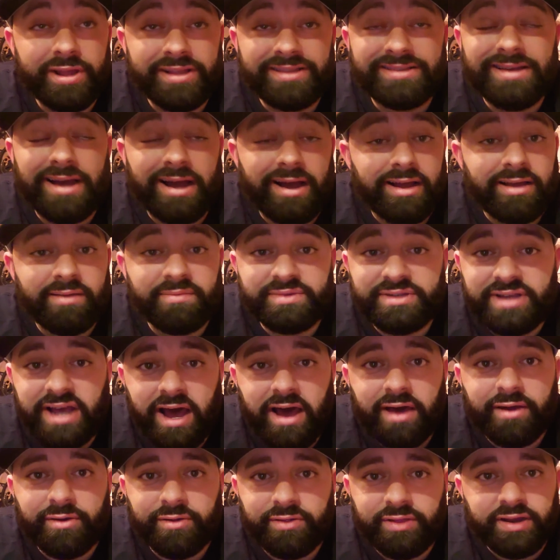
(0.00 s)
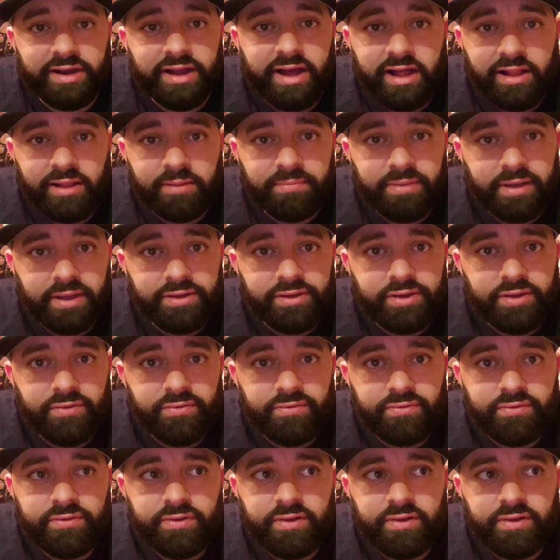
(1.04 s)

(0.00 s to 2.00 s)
times hotter than a jalapeno.